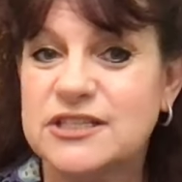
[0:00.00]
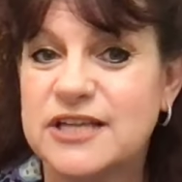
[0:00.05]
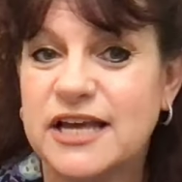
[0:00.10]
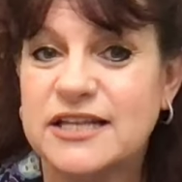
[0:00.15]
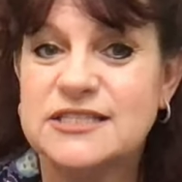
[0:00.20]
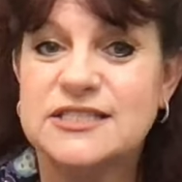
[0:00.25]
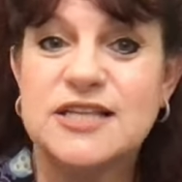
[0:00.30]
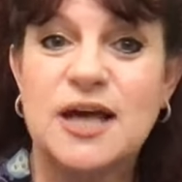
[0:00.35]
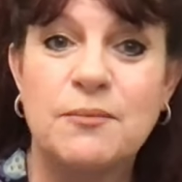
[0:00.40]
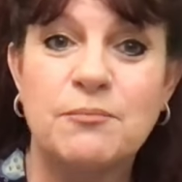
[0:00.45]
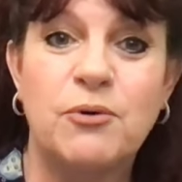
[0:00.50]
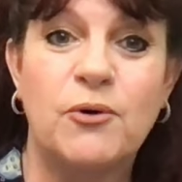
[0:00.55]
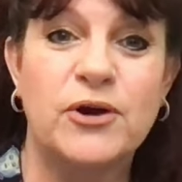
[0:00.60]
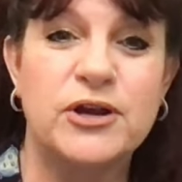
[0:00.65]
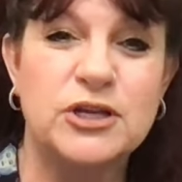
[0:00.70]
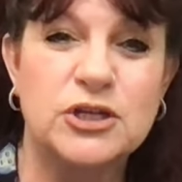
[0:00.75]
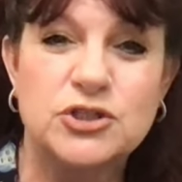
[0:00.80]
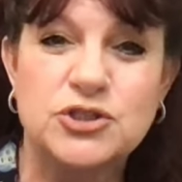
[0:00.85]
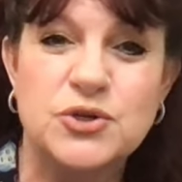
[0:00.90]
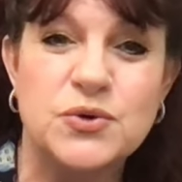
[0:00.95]
at some
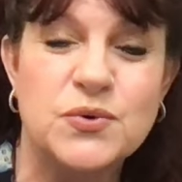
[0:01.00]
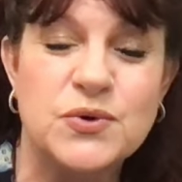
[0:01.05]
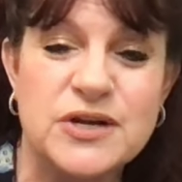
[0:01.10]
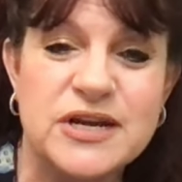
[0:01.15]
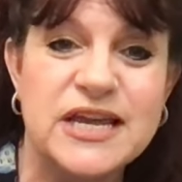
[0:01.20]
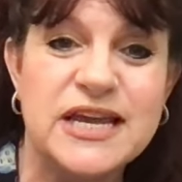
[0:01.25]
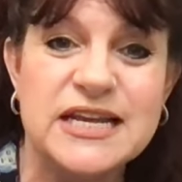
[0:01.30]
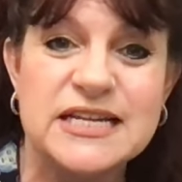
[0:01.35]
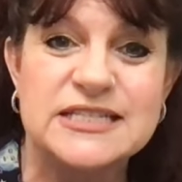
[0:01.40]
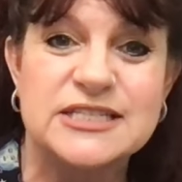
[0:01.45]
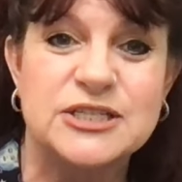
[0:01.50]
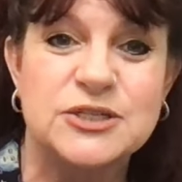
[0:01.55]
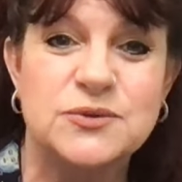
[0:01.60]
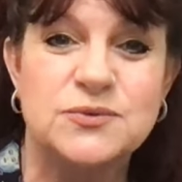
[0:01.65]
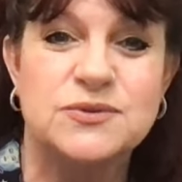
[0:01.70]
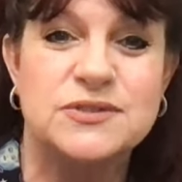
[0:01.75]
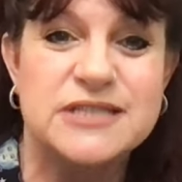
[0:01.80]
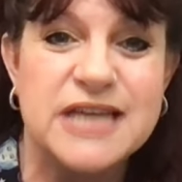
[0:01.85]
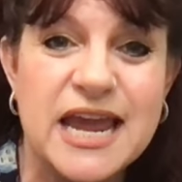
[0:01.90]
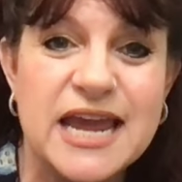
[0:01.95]
point you do need
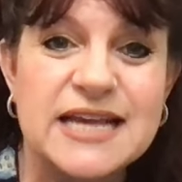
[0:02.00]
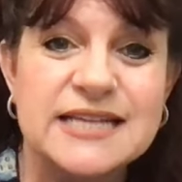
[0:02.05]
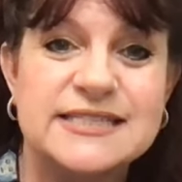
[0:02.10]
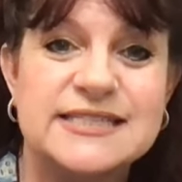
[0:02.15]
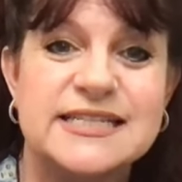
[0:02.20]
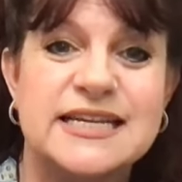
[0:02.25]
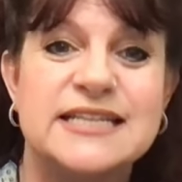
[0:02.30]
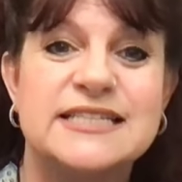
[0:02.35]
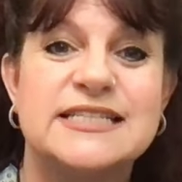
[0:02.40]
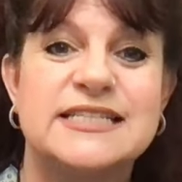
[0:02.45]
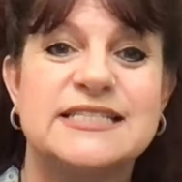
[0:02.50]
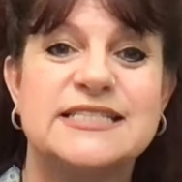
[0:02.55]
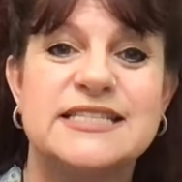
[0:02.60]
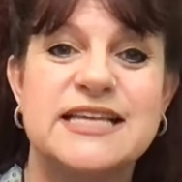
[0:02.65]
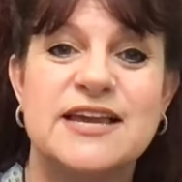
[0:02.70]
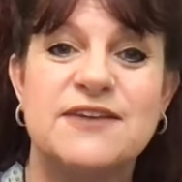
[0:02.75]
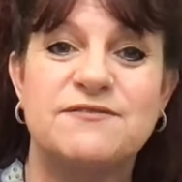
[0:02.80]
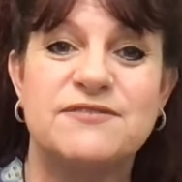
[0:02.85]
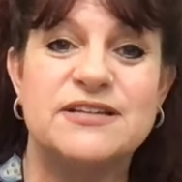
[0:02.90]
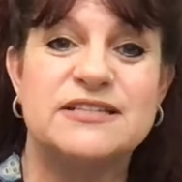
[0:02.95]
to taste it to
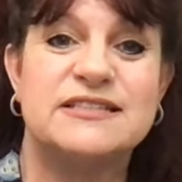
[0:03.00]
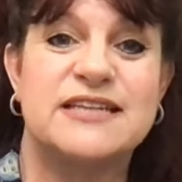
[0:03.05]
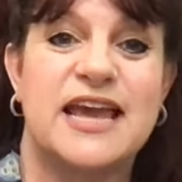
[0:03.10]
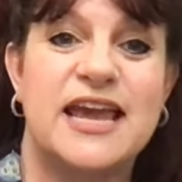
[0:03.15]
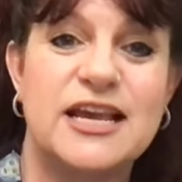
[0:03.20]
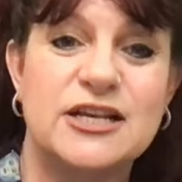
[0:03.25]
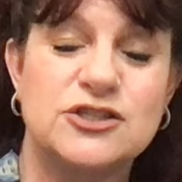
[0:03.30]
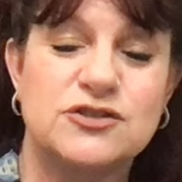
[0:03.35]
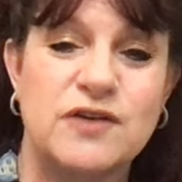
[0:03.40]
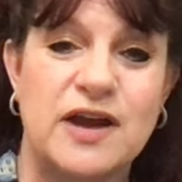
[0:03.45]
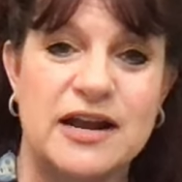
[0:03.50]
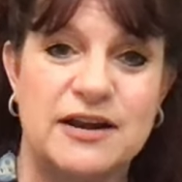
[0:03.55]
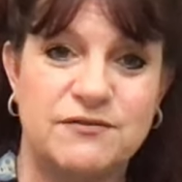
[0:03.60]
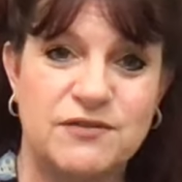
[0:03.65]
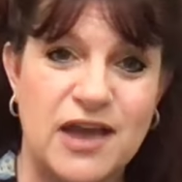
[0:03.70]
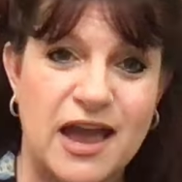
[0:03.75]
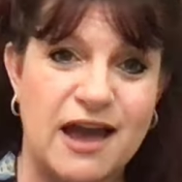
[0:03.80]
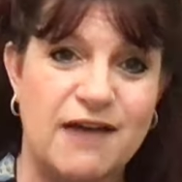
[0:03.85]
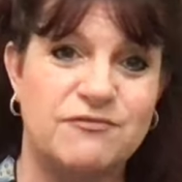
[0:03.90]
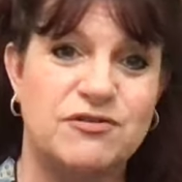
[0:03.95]
see if it tastes right, if
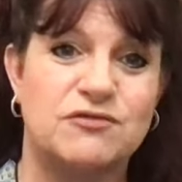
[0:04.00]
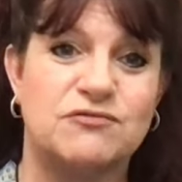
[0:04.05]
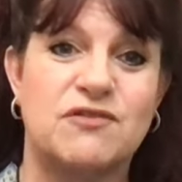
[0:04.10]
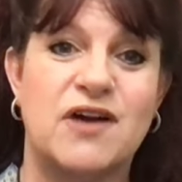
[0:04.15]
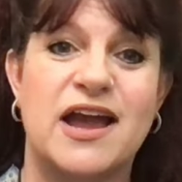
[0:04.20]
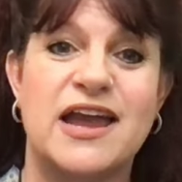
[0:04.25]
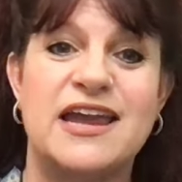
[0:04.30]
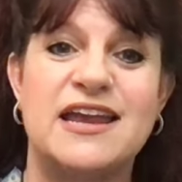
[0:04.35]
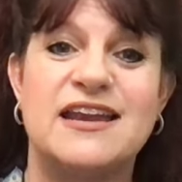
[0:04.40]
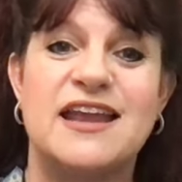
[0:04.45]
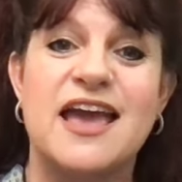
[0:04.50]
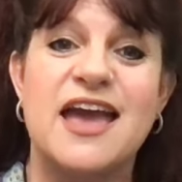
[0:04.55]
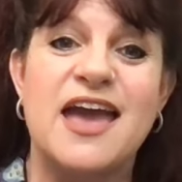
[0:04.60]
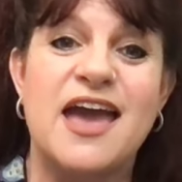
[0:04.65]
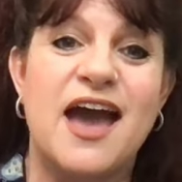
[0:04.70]
you have the right